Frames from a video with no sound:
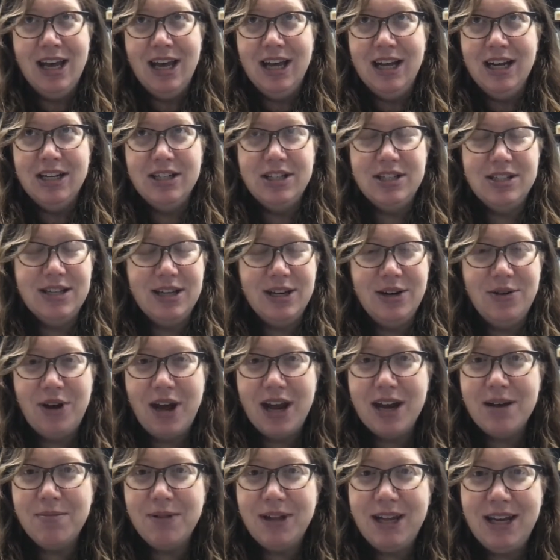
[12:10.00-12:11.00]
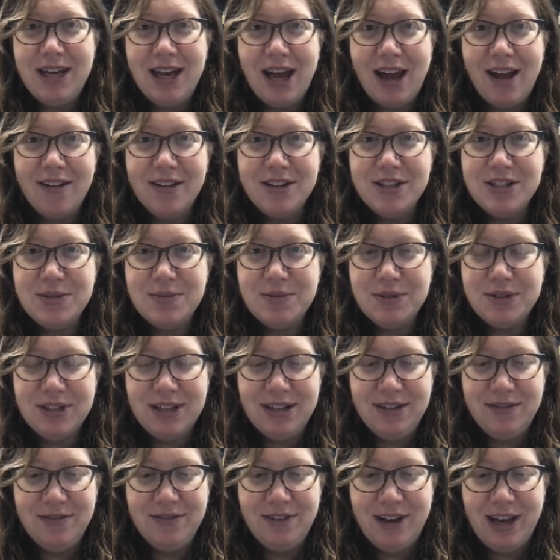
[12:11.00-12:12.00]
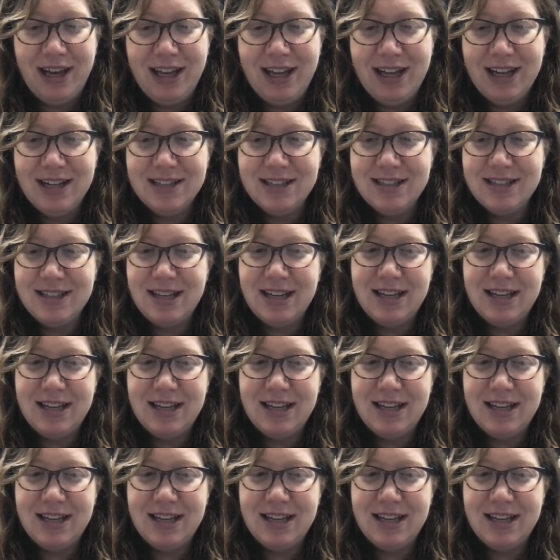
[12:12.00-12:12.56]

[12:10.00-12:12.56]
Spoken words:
just incredibly knowledgeable in finance,